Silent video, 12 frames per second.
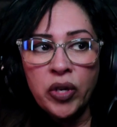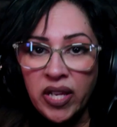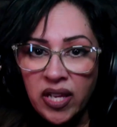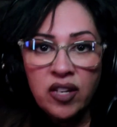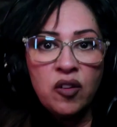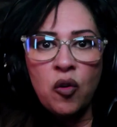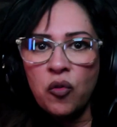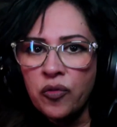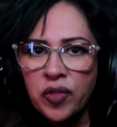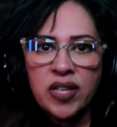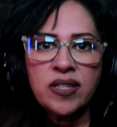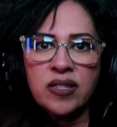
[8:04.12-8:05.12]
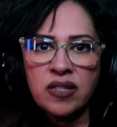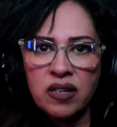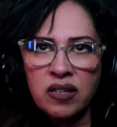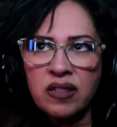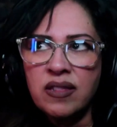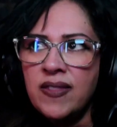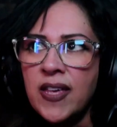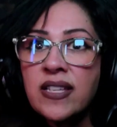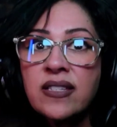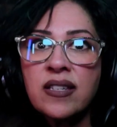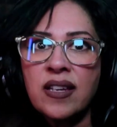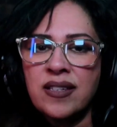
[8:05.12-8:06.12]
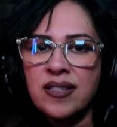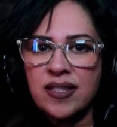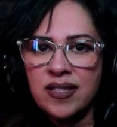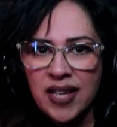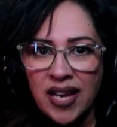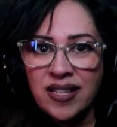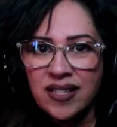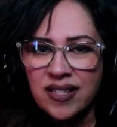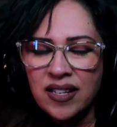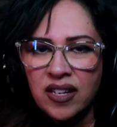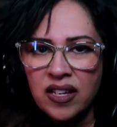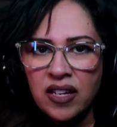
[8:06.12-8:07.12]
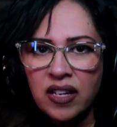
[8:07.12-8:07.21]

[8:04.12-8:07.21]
would he go this extent